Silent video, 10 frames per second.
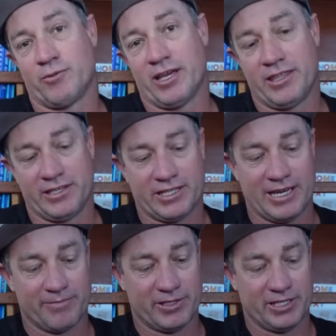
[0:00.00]
where this
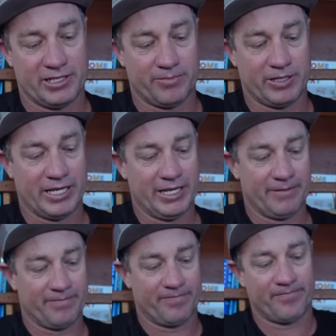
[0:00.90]
comes into play.
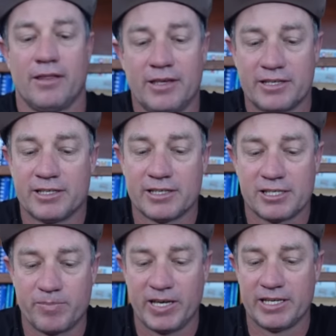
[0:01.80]
This is a
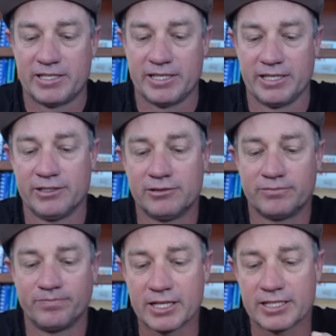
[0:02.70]
spare seal.
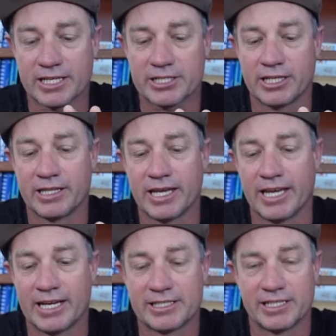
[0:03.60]
It's actually, the
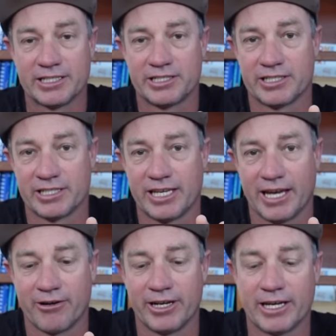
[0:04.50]
housing is just a
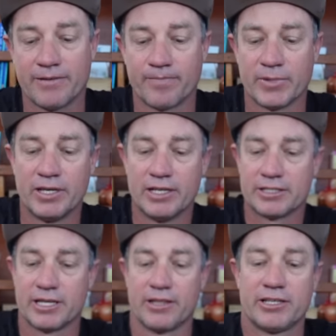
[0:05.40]
carrier.
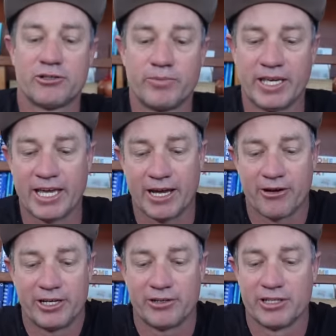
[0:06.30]
So this will be
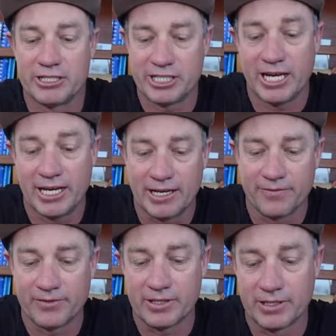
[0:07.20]
carried on the
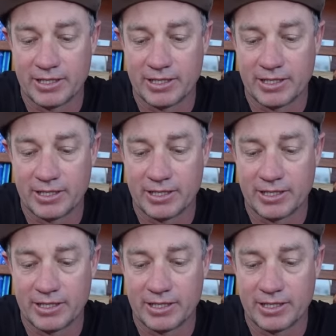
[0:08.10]
shaft